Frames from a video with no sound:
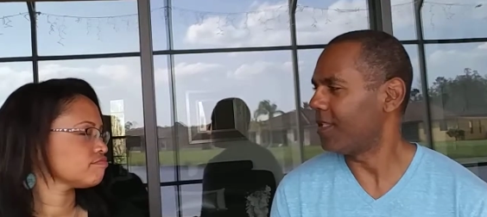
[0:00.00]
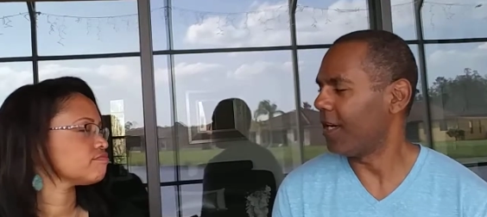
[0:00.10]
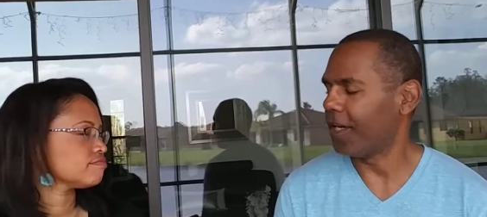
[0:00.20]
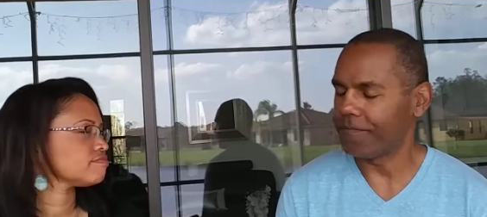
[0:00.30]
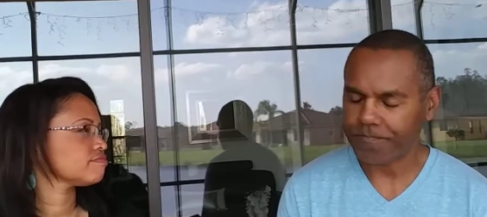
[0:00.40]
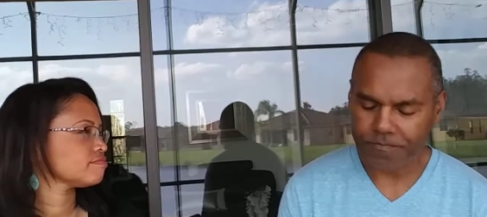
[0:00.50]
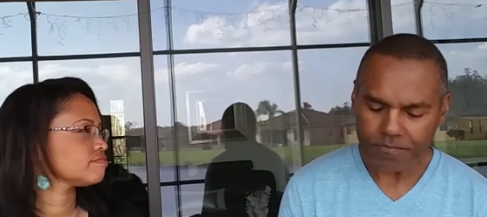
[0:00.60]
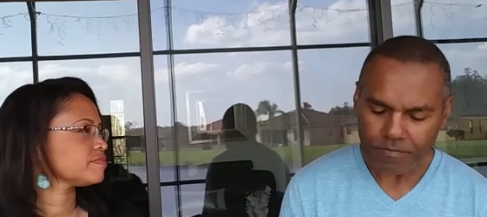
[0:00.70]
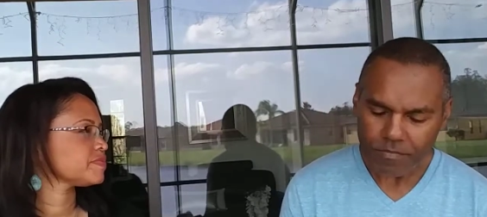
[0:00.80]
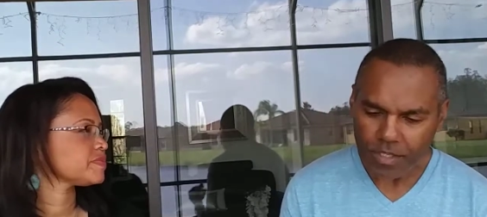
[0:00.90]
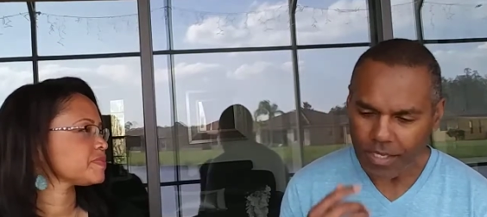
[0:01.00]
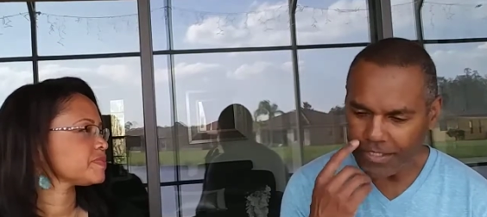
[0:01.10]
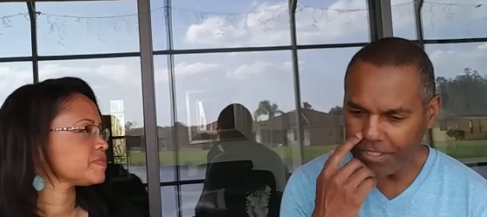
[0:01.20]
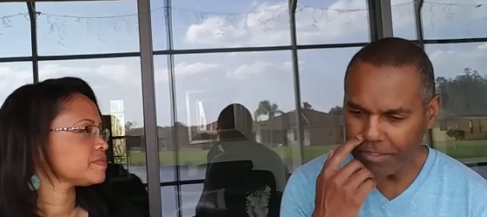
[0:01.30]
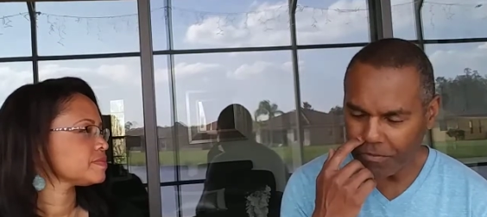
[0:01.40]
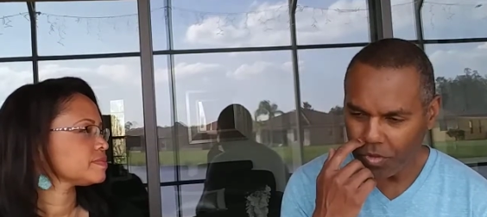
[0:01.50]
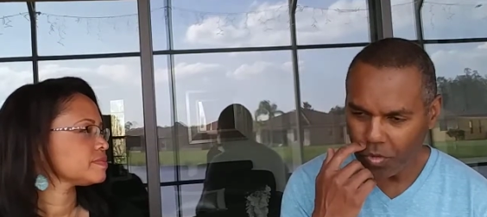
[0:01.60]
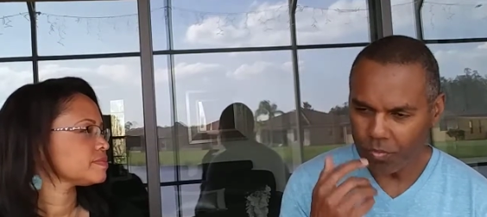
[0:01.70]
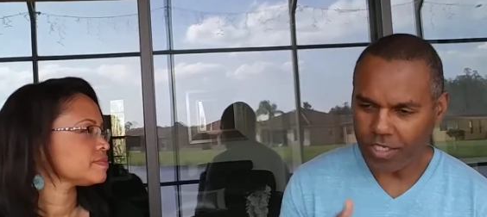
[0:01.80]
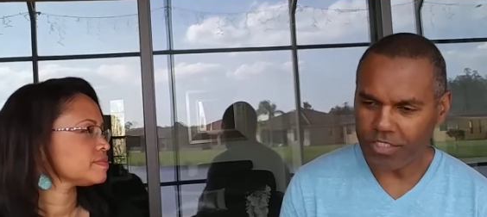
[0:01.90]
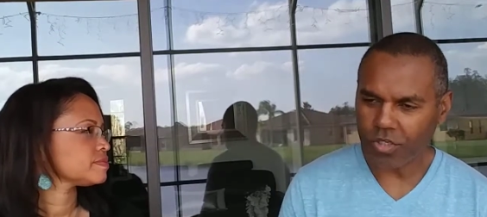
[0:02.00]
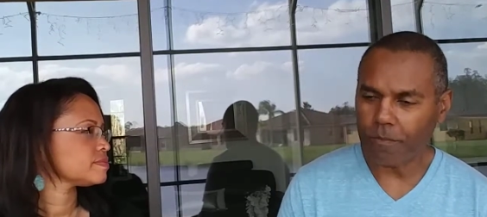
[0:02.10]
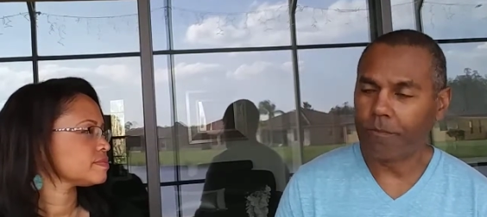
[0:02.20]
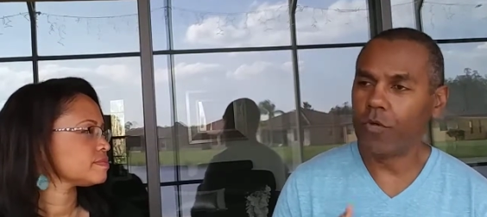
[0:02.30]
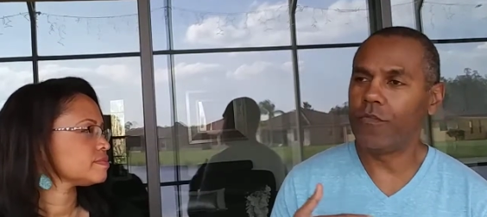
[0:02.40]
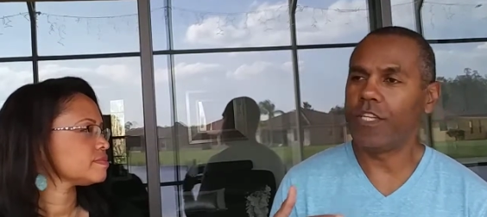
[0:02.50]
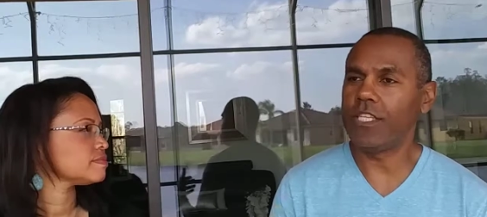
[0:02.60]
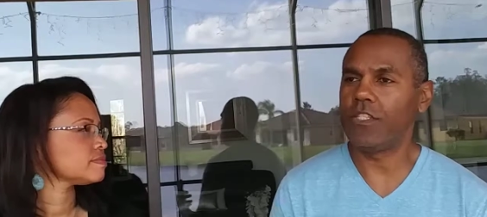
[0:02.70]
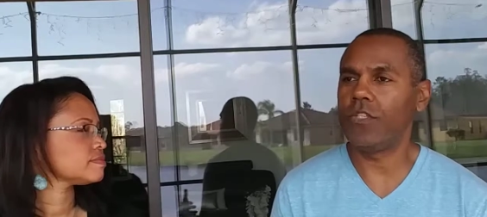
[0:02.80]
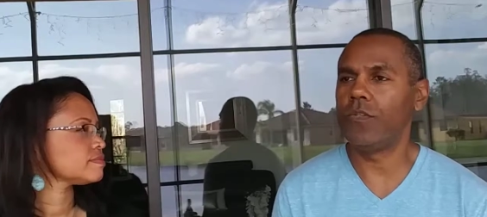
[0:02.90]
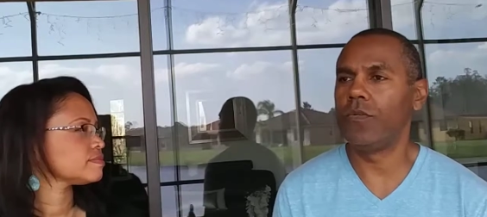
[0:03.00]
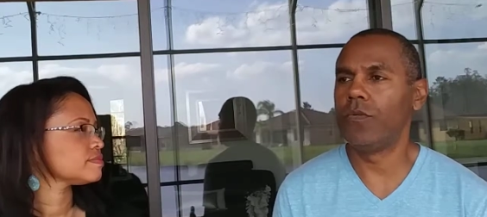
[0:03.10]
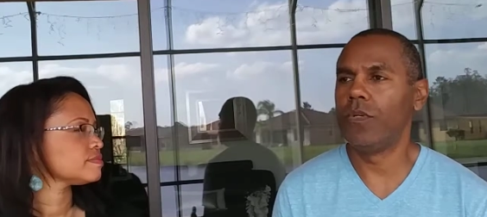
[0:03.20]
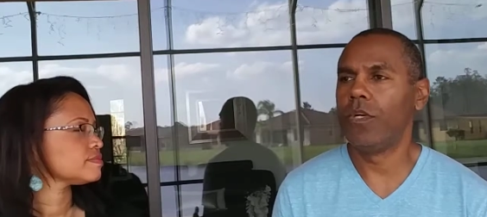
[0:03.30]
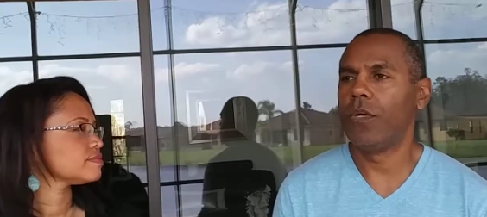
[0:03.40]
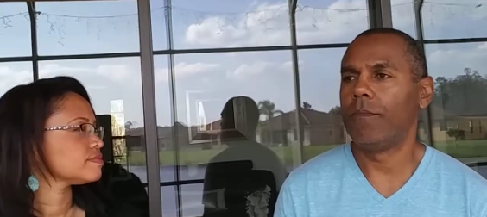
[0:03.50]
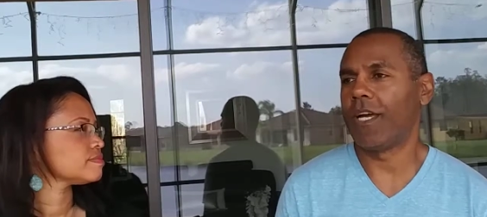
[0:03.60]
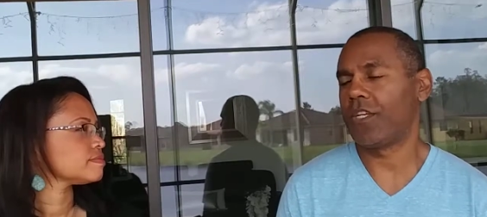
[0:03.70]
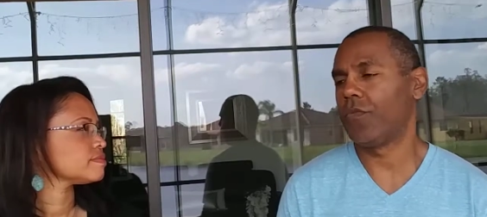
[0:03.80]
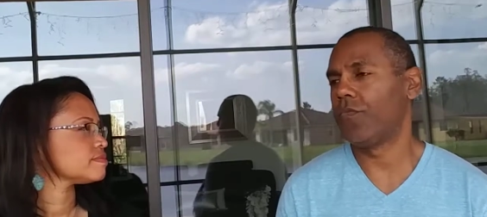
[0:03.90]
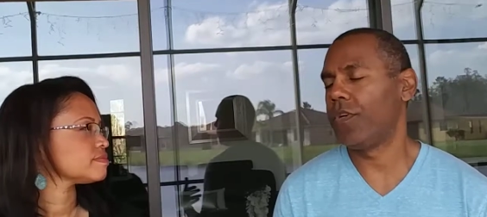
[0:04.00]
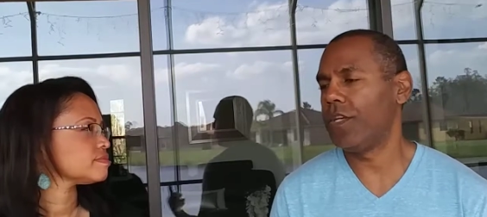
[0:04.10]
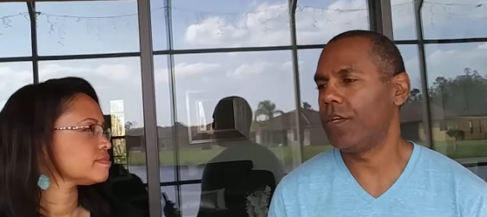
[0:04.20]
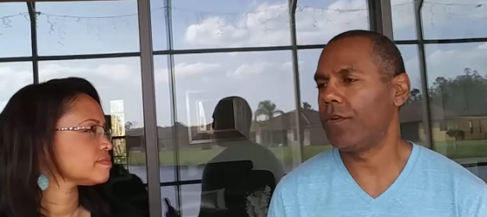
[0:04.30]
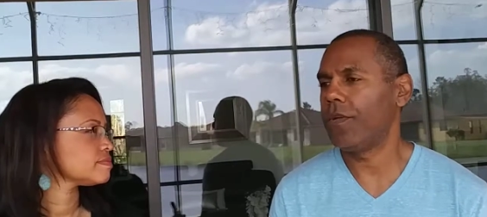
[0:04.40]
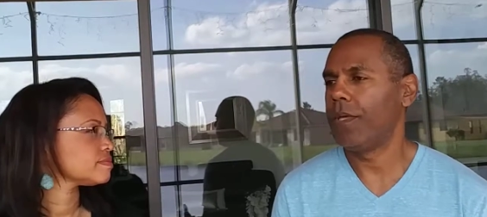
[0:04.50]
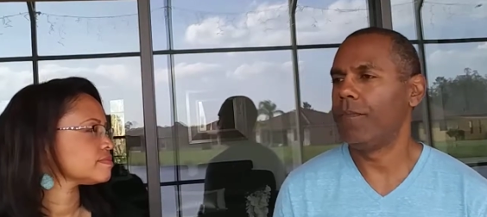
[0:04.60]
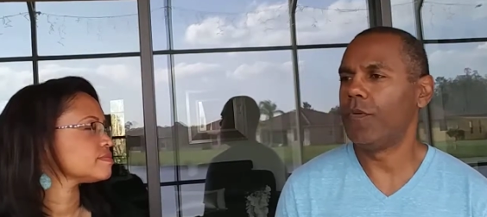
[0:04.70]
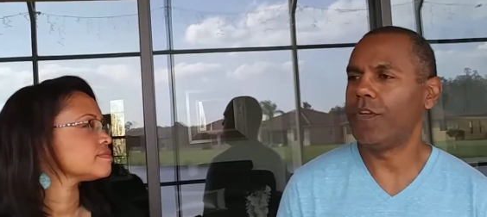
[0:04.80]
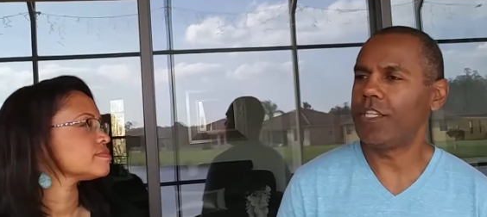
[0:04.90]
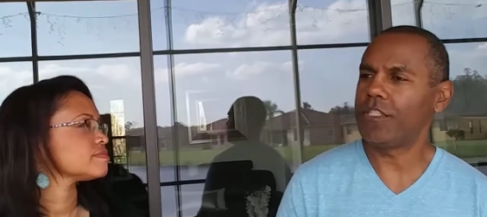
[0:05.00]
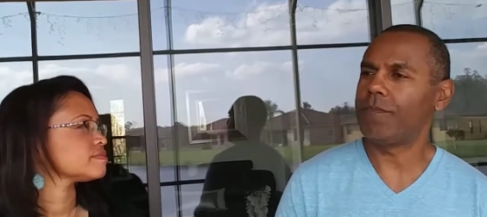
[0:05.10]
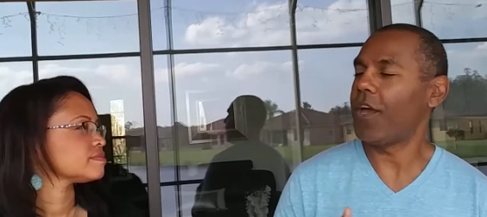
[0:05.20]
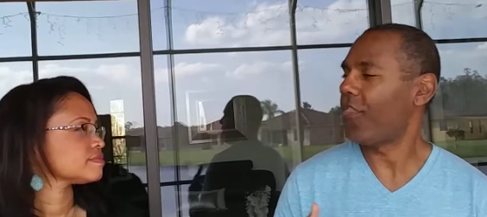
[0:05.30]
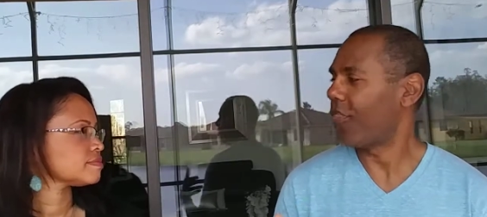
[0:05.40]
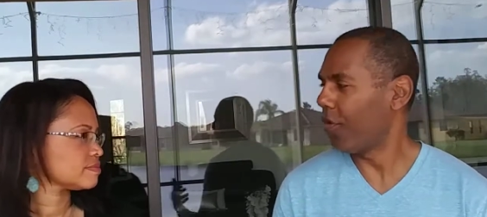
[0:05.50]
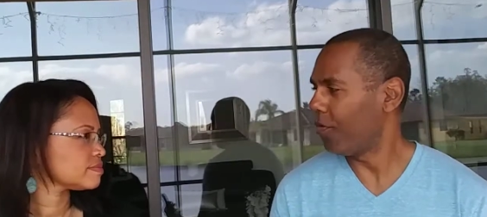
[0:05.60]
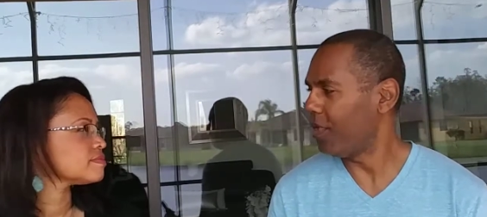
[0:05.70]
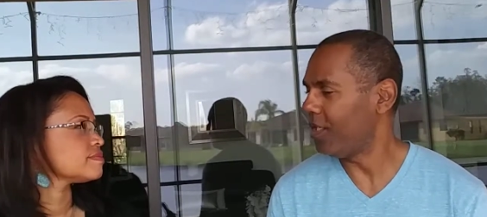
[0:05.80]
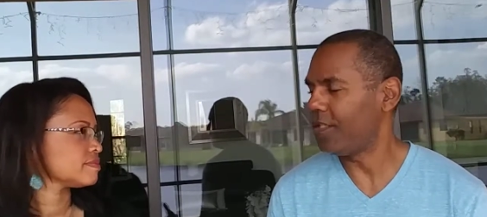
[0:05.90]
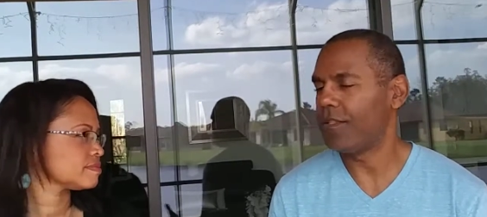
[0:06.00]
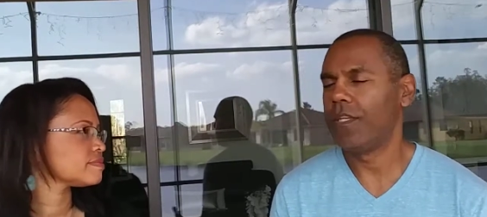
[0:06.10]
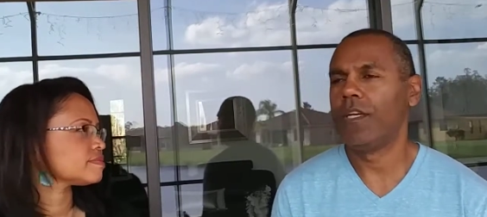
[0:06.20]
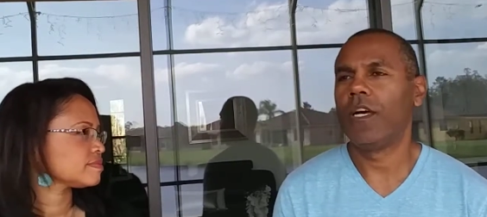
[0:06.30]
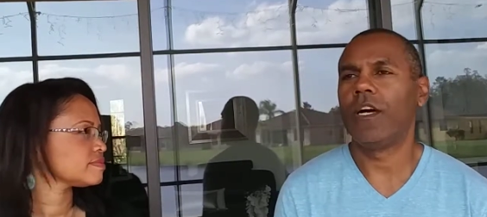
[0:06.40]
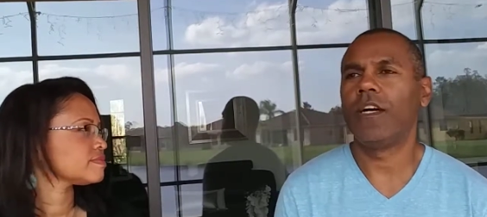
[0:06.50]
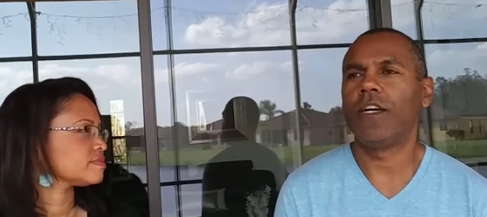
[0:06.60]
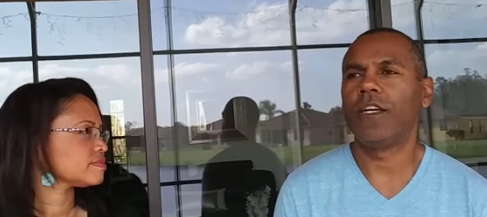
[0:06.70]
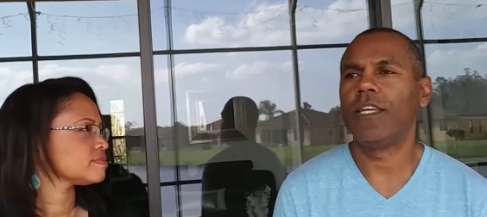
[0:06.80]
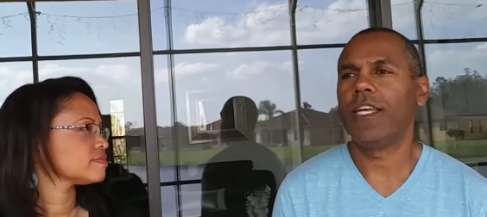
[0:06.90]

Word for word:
Speaker 1: time. Mm-hmm. And then when I start moving into my career, moving into my 30s, uh,